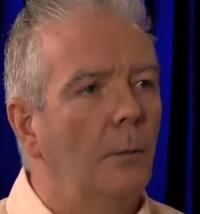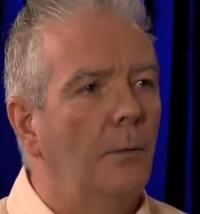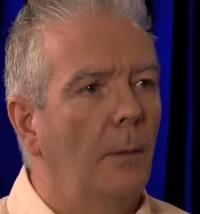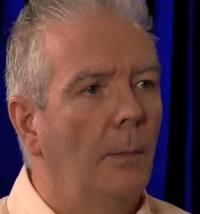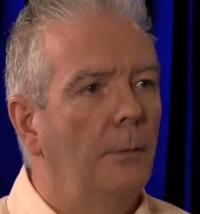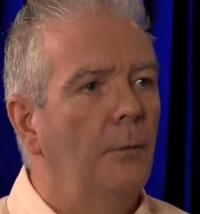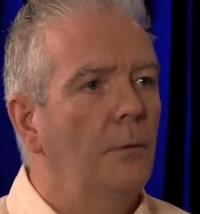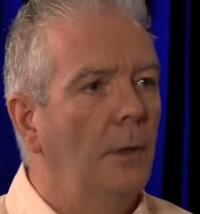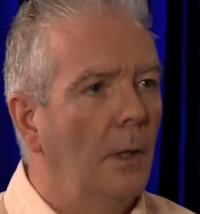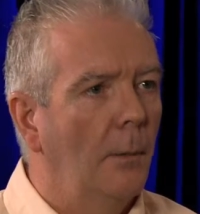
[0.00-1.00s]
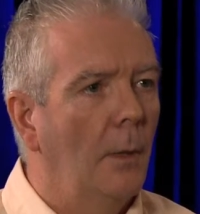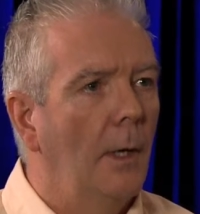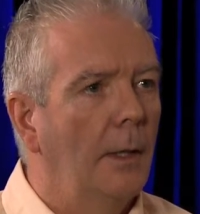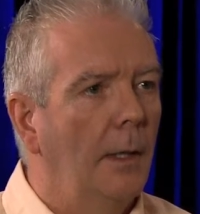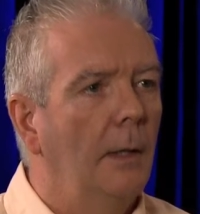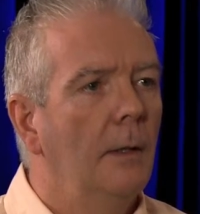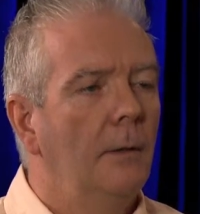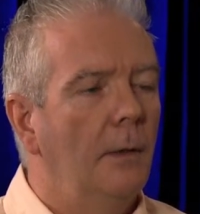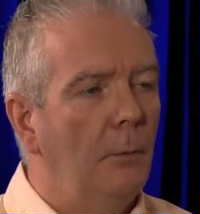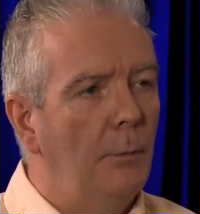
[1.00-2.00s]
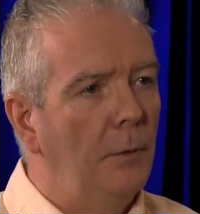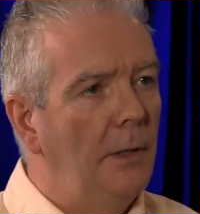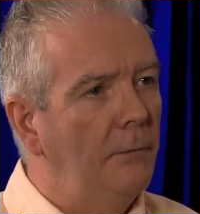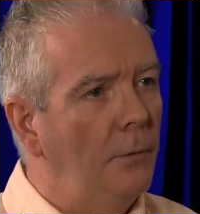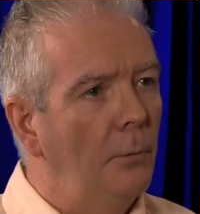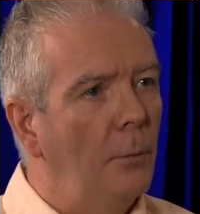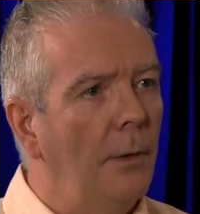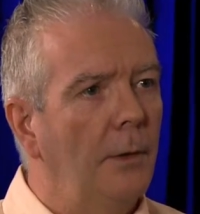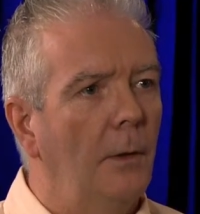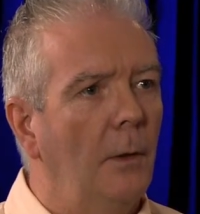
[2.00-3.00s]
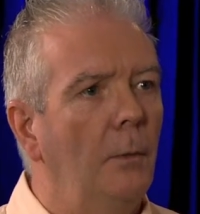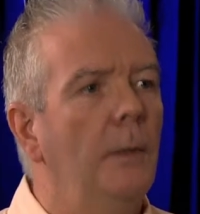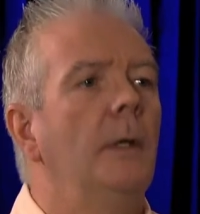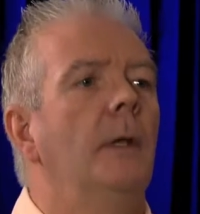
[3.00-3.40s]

with our messaging and our marketing that we believe 2.0